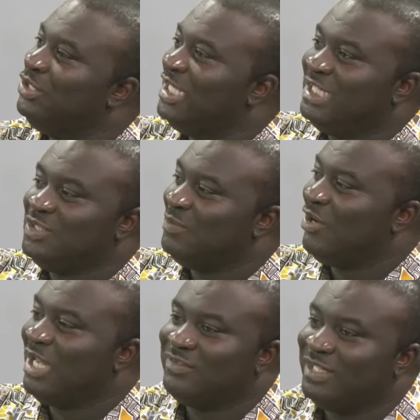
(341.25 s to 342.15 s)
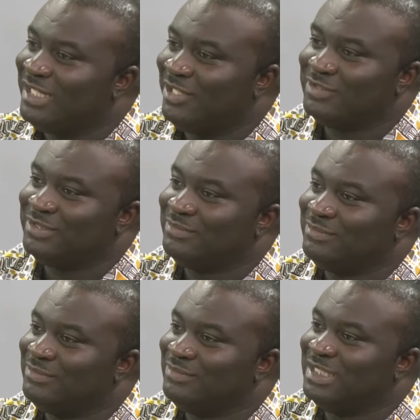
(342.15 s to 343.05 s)
100,000,
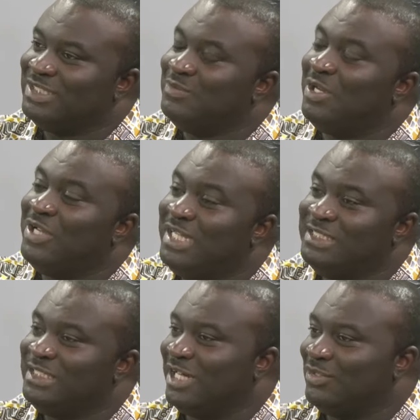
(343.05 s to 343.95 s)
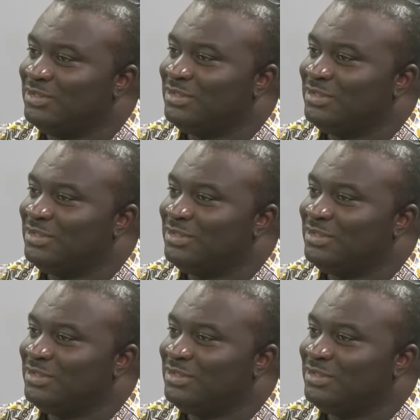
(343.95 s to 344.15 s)
80,000.